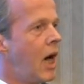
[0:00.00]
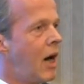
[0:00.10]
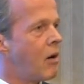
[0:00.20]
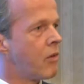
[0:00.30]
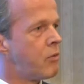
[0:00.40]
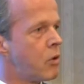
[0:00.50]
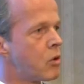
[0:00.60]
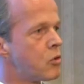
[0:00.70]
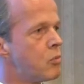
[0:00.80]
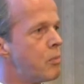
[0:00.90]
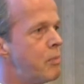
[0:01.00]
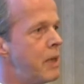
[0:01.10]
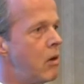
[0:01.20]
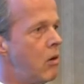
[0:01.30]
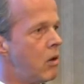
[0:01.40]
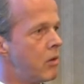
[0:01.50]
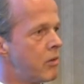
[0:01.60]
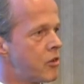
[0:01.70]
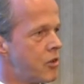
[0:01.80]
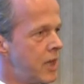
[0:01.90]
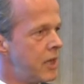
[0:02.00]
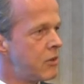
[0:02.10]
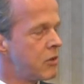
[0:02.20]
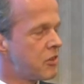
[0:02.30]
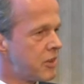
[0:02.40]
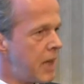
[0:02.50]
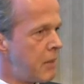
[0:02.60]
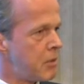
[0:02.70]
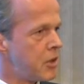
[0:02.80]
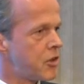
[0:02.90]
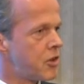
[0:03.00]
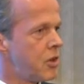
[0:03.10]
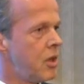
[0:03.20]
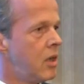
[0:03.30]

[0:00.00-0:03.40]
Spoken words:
our focus would be on trying to establish